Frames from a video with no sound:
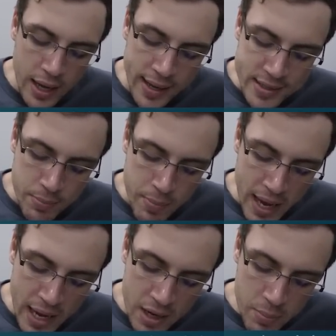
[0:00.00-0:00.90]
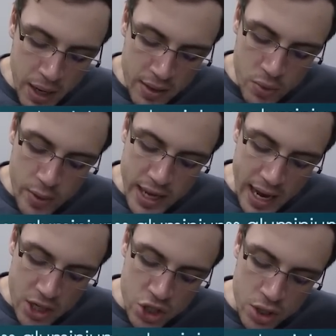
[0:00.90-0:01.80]
is made by the
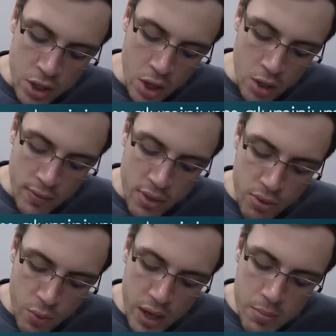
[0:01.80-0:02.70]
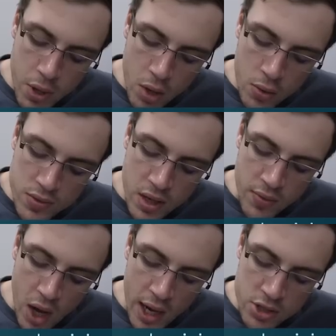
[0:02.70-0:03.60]
reaction of 3 moles of
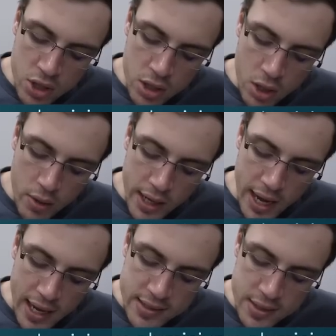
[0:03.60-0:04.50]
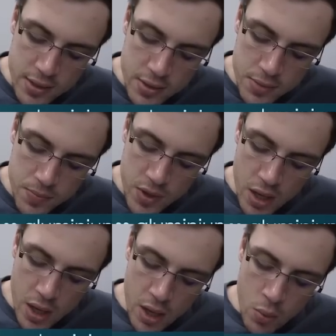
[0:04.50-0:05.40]
hydrochloric acid
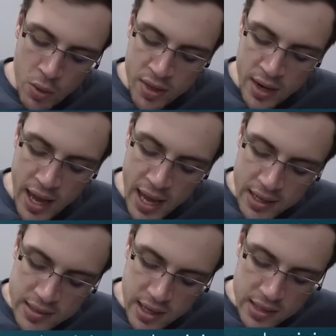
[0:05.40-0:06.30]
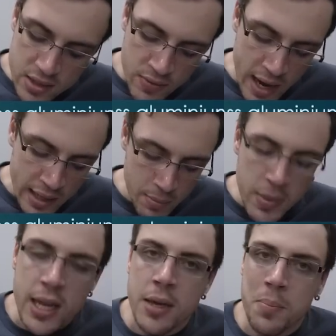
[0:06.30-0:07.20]
with an excess of
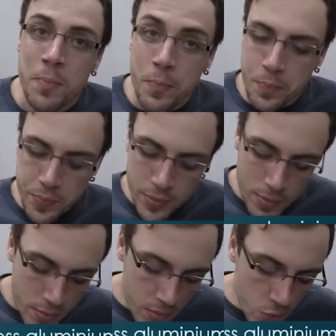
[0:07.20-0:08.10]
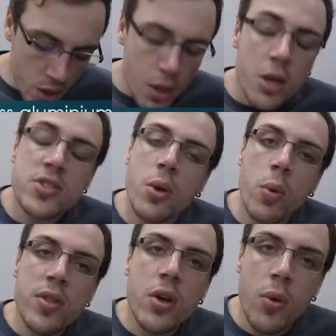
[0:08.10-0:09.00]
aluminium. So
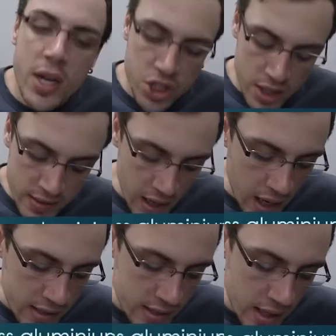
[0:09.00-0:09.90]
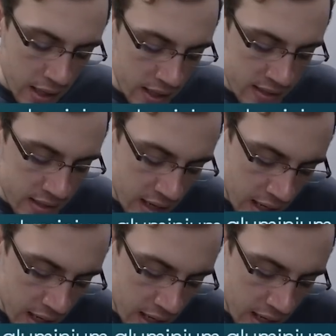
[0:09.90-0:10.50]
what the question is asking is it's